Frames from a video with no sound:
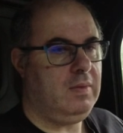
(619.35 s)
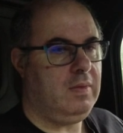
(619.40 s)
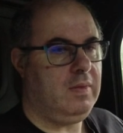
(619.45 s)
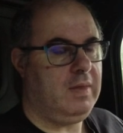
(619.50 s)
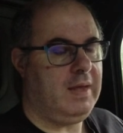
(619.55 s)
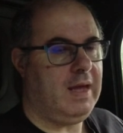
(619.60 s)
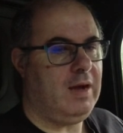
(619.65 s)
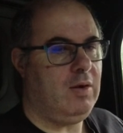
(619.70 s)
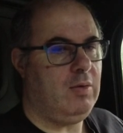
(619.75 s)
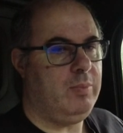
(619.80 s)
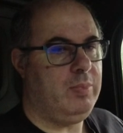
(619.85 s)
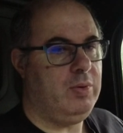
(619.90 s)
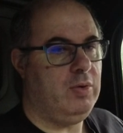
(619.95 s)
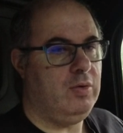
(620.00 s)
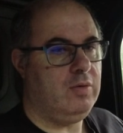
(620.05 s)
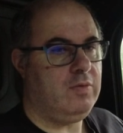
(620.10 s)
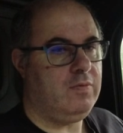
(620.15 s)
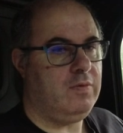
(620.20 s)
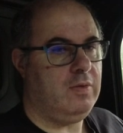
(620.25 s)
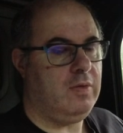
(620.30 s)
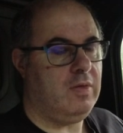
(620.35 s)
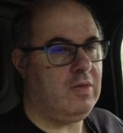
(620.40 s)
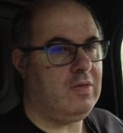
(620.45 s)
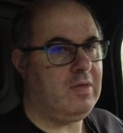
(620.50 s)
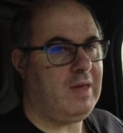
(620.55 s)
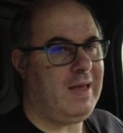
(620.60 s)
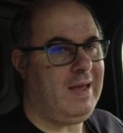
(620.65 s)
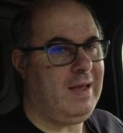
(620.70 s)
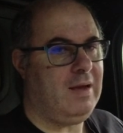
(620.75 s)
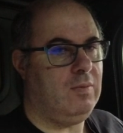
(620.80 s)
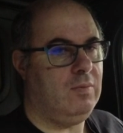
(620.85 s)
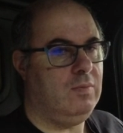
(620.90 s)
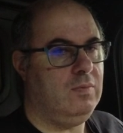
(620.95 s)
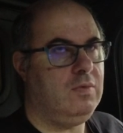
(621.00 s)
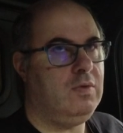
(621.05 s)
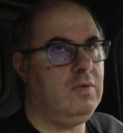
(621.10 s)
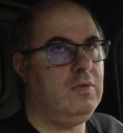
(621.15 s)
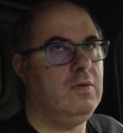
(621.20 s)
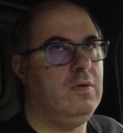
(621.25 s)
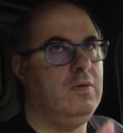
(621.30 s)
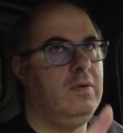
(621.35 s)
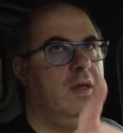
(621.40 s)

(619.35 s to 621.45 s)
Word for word: The output for the sound to